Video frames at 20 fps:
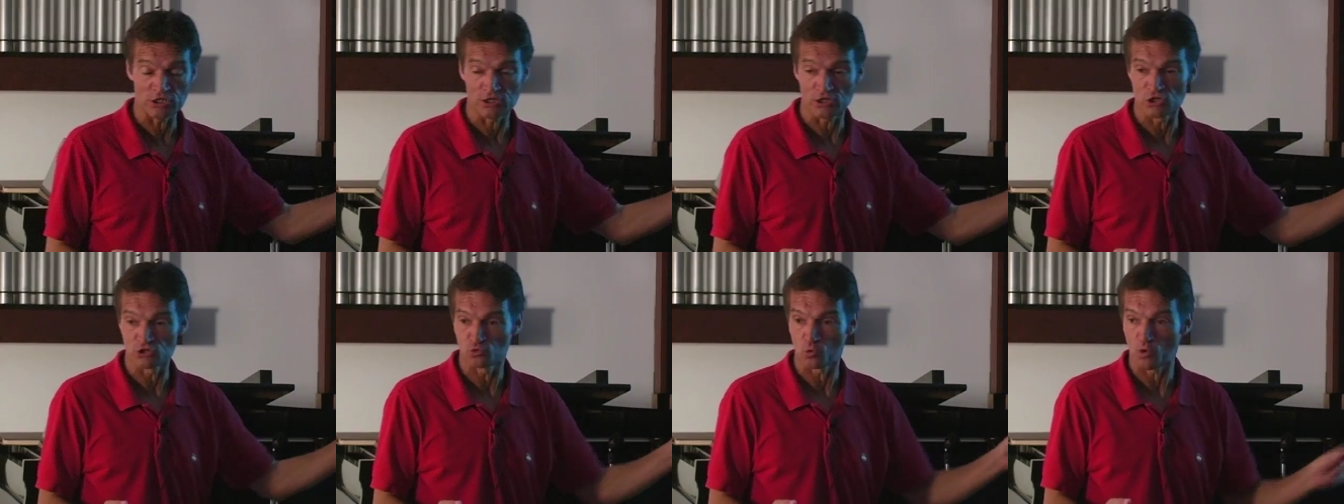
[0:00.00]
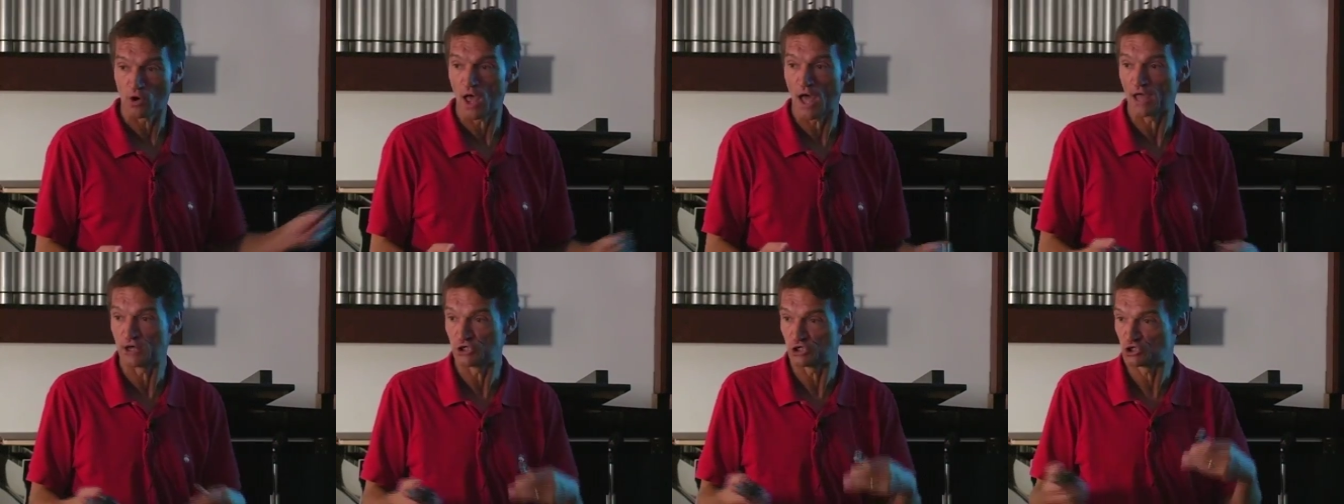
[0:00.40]
because we're
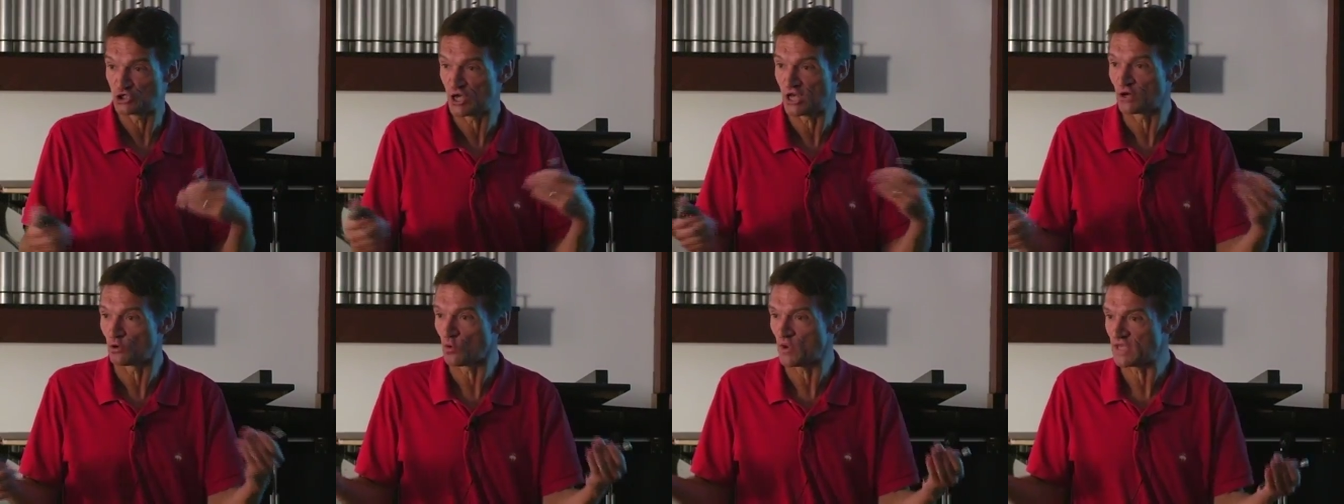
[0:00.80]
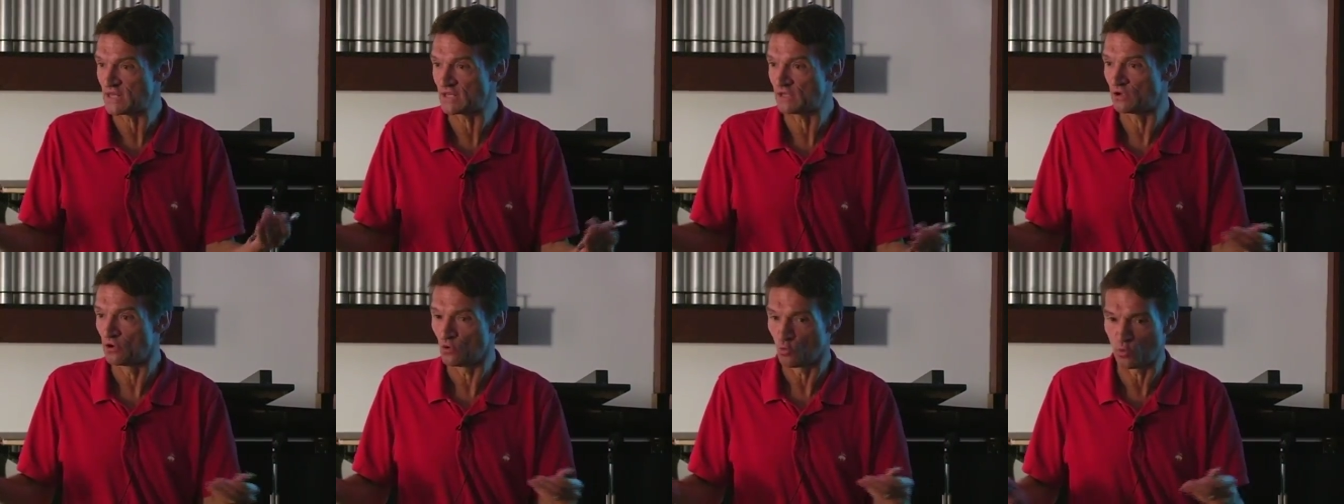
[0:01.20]
not
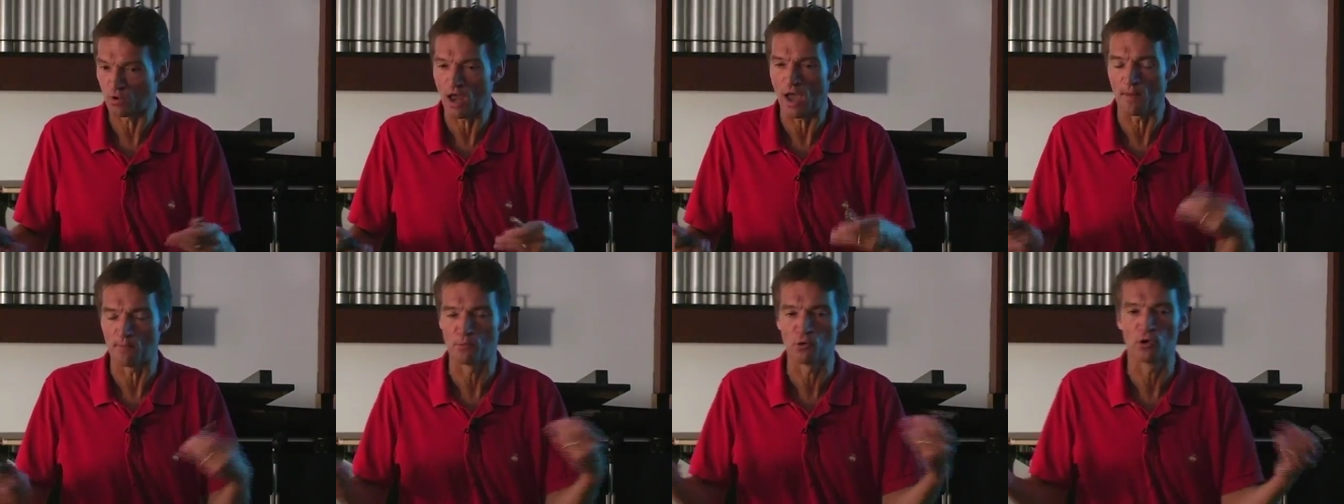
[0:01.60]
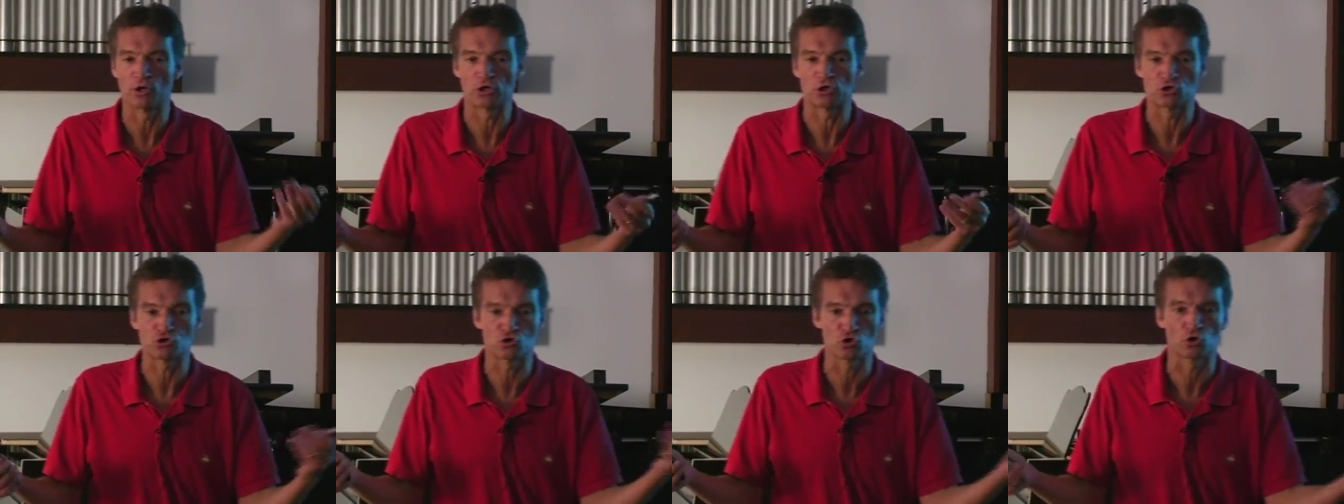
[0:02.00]

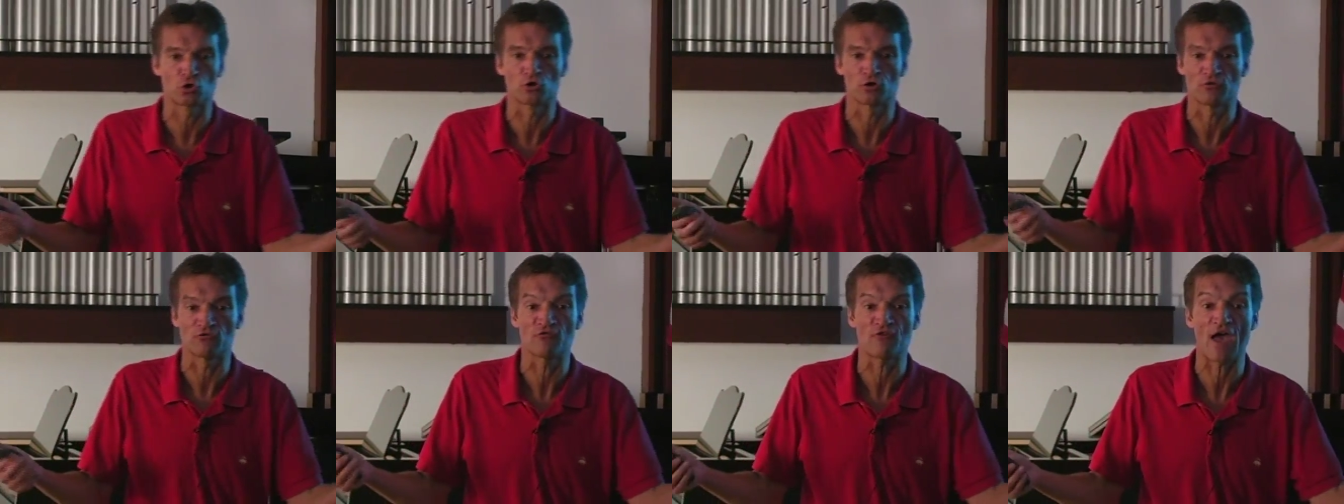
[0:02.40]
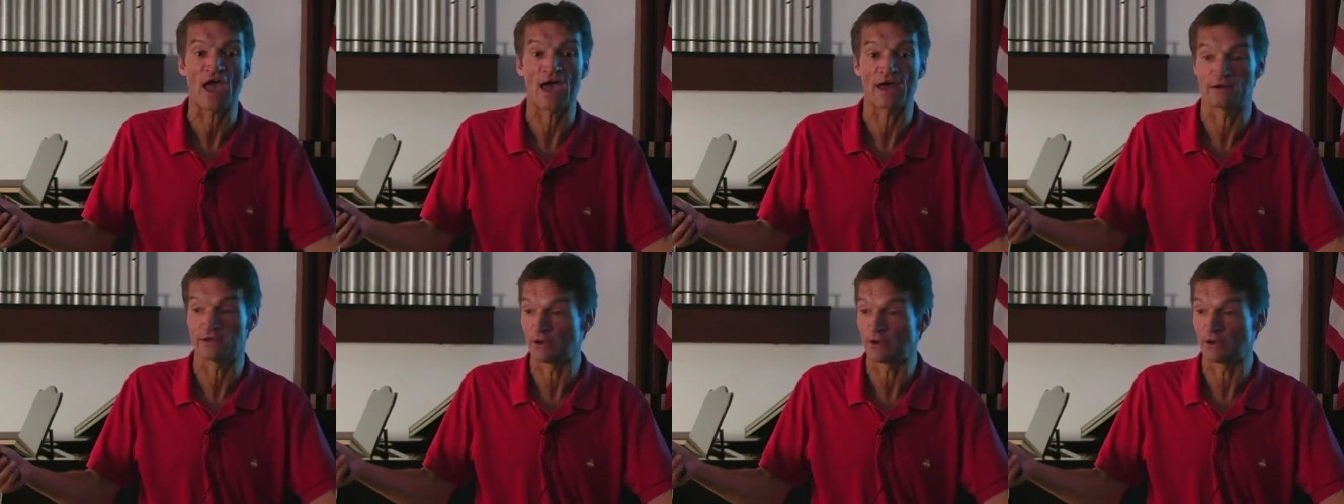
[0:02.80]
burning sugar and fat